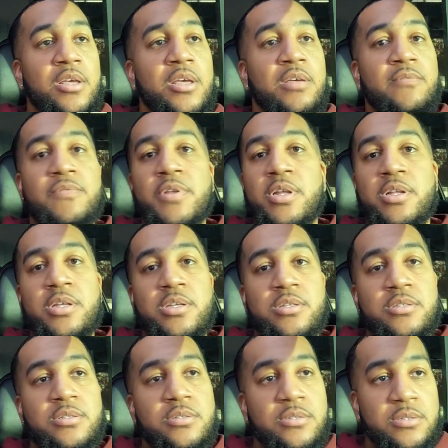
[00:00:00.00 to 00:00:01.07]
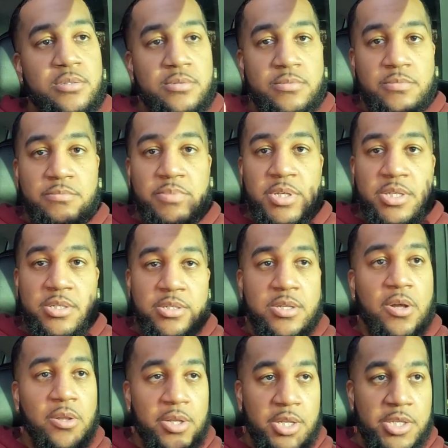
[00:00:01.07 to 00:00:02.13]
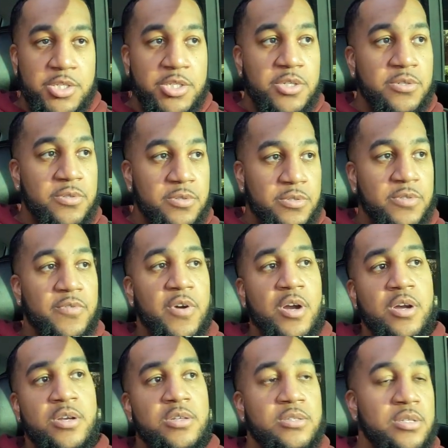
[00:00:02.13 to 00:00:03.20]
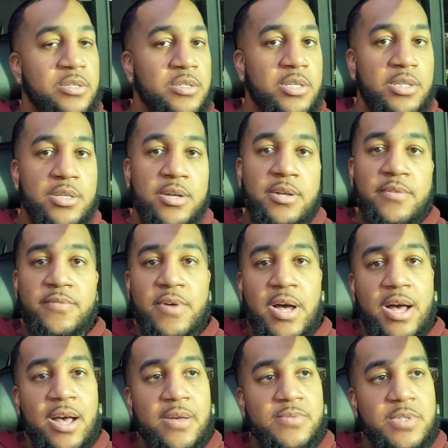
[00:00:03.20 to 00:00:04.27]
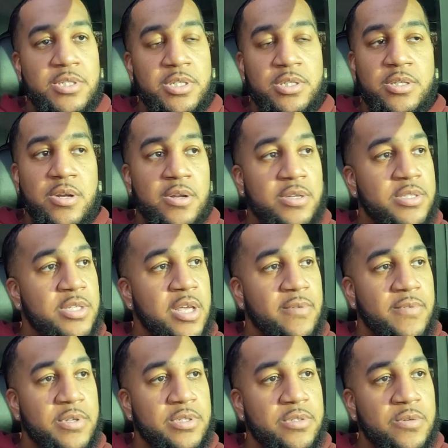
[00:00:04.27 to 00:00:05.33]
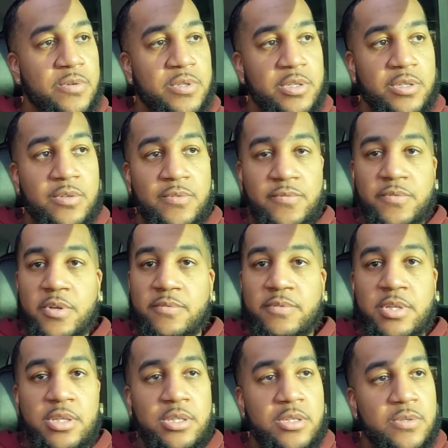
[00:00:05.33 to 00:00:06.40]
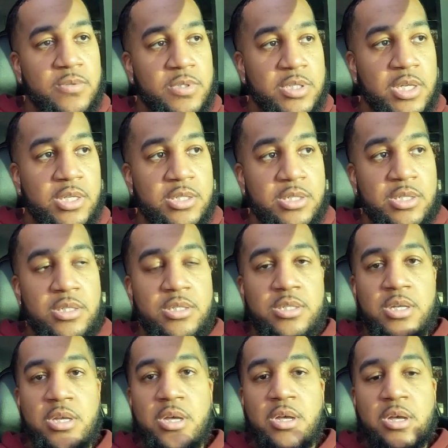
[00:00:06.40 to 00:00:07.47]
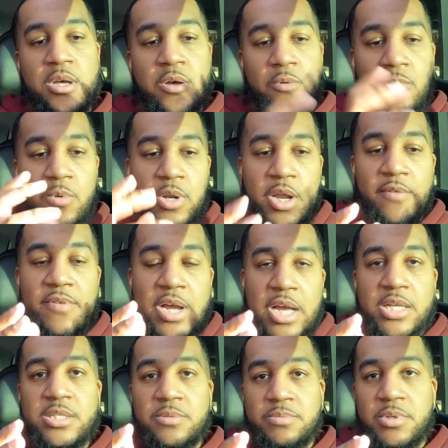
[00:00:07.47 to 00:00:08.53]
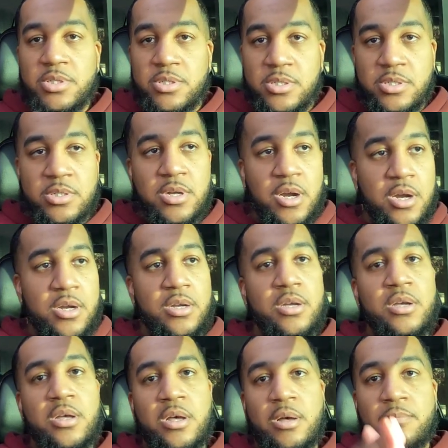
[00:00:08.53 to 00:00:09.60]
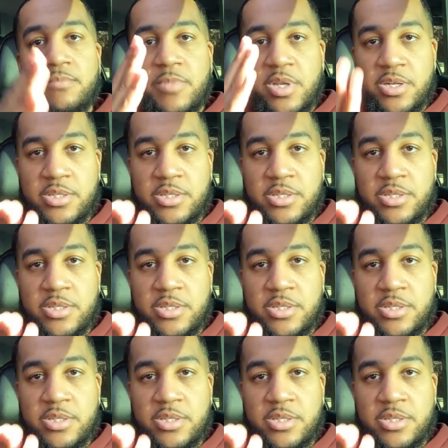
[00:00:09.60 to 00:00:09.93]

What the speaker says: Infinity's being stolen in general, as far as the G35s, the G37s, or the Q50, Q60s, whatever has a push to start, they're